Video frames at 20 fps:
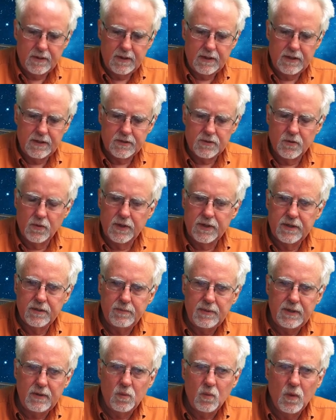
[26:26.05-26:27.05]
is going to
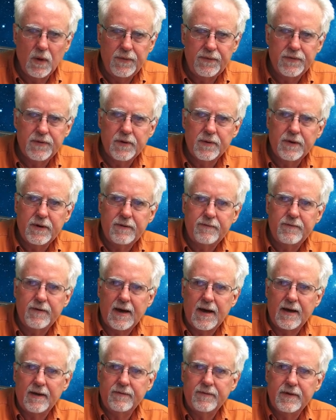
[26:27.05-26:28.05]
be one
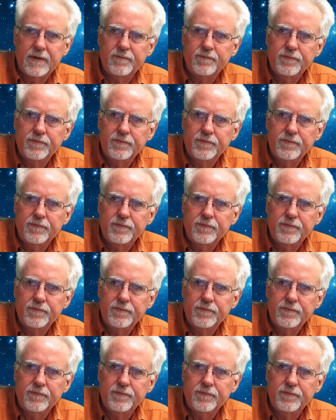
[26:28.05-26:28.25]
thirty-five.